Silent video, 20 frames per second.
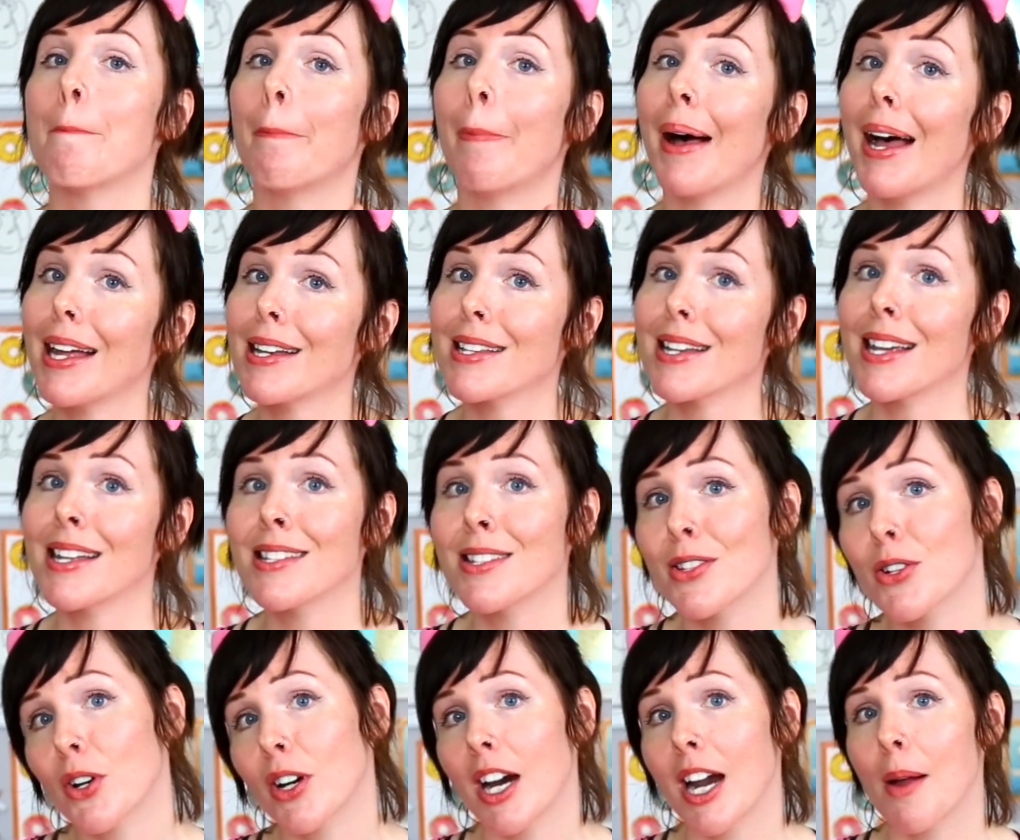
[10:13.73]
but
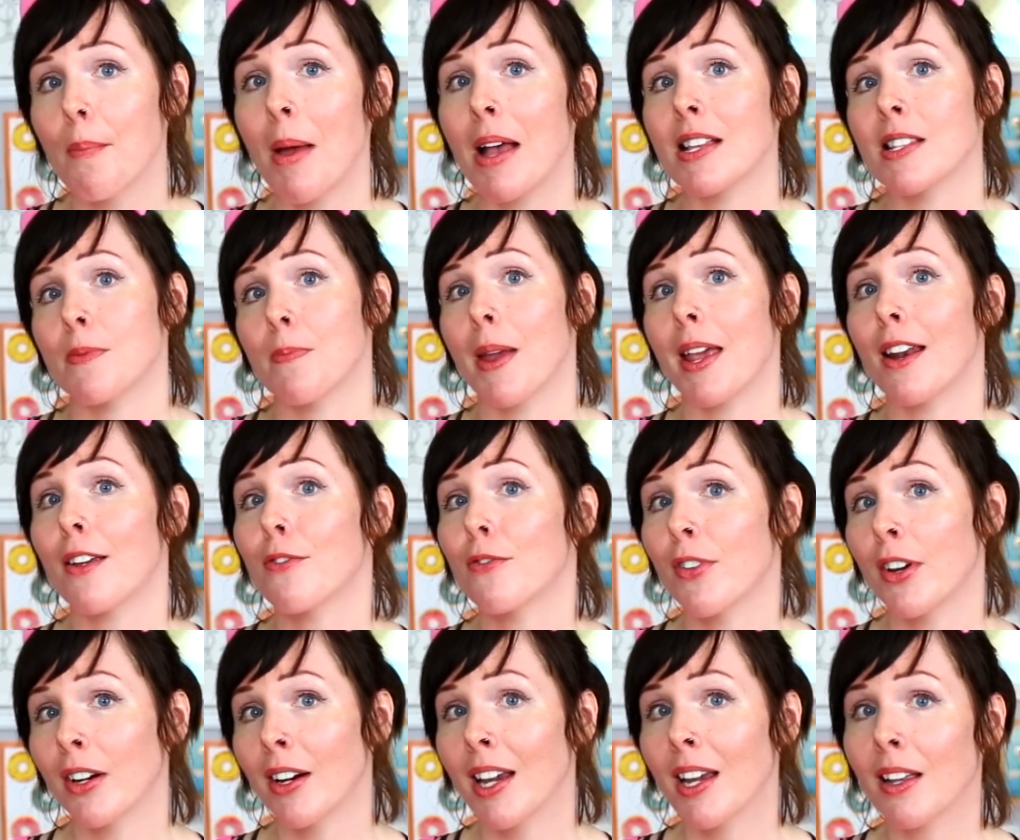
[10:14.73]
Instagram has made it
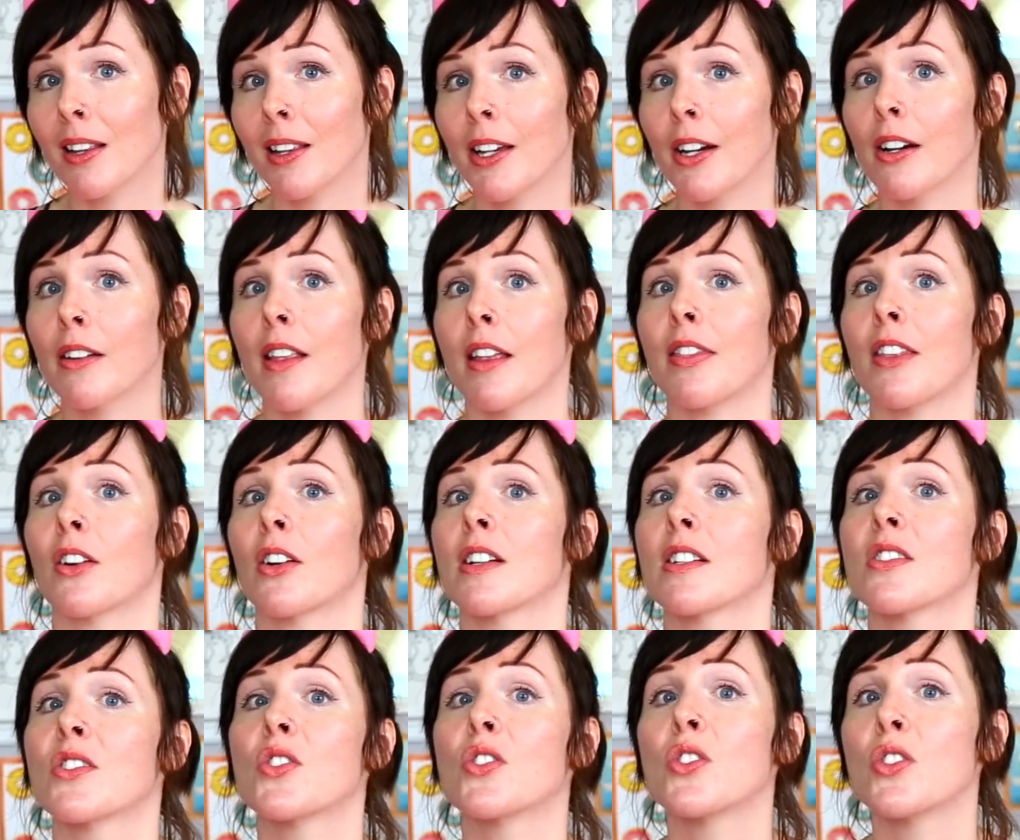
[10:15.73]
very clear that there
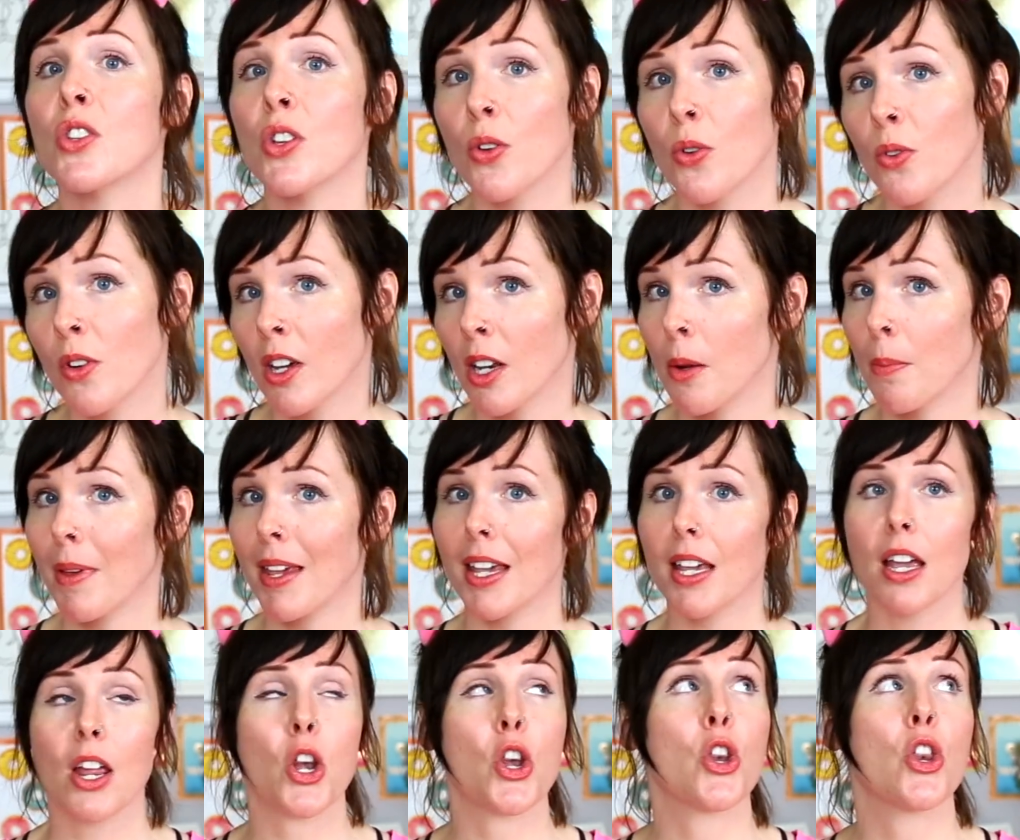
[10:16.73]
is soon going to
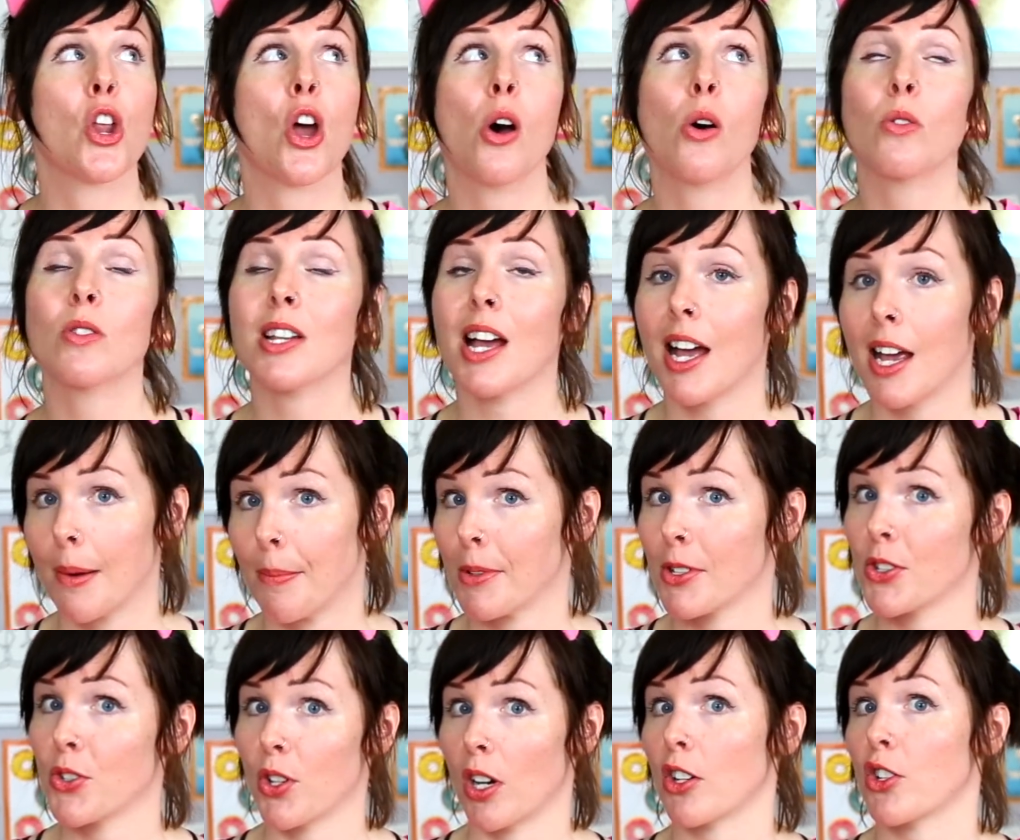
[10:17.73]
be no time
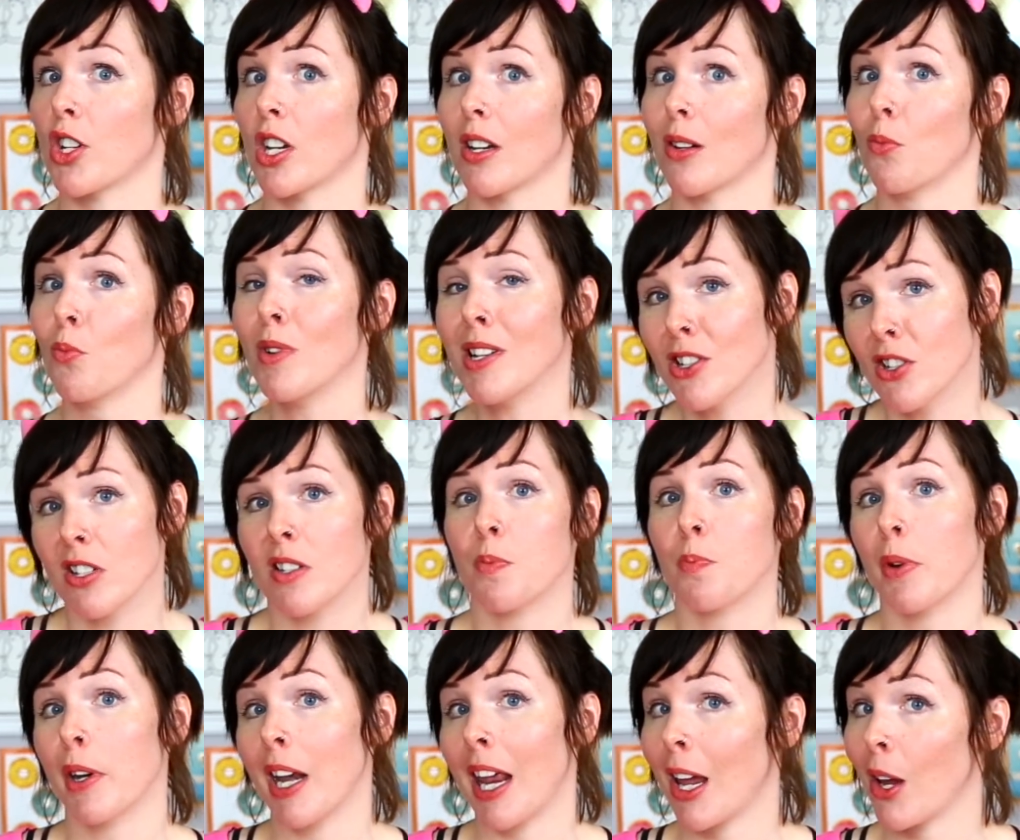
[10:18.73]
restriction, which is
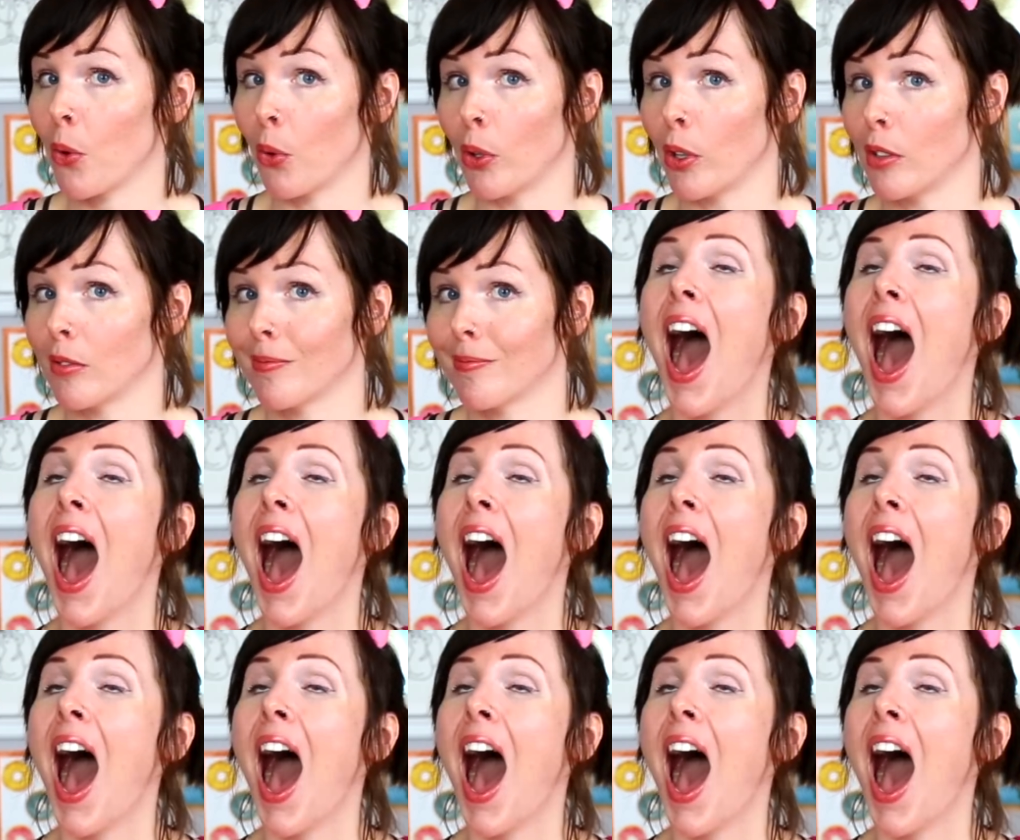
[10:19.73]
pretty cool.